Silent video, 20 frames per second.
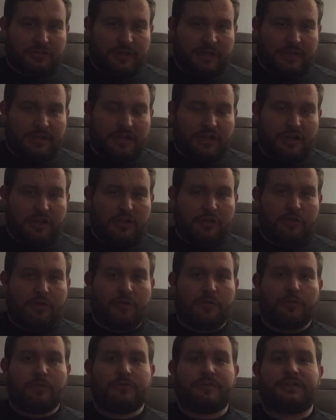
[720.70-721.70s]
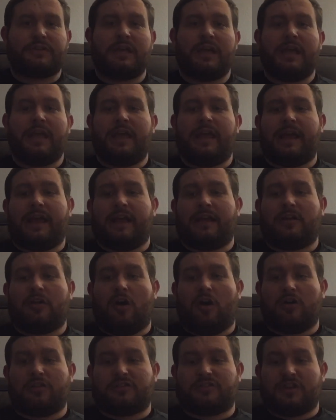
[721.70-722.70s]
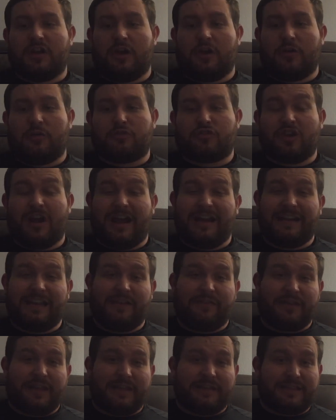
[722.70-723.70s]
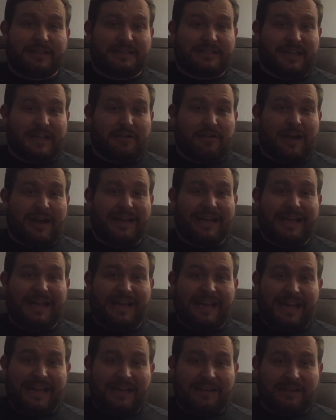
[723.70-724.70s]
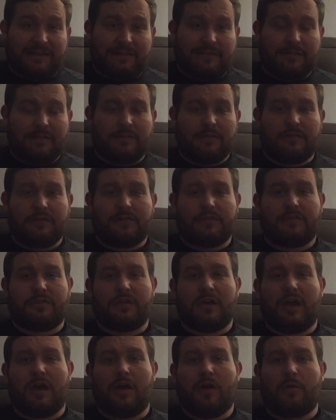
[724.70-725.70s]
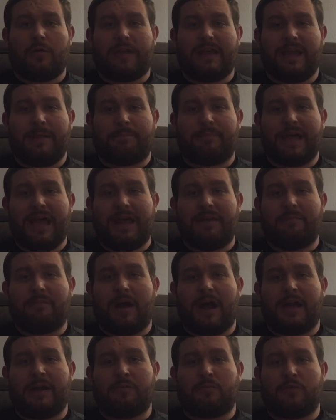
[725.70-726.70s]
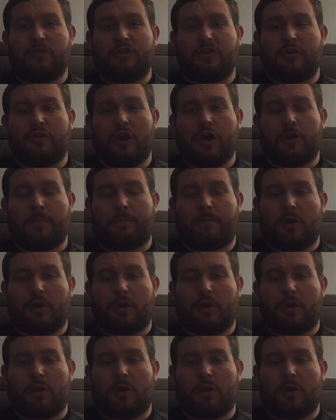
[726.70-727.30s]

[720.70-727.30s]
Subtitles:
you need to use, and also trying to even get the stingray to eat. So keep that in mind when you go to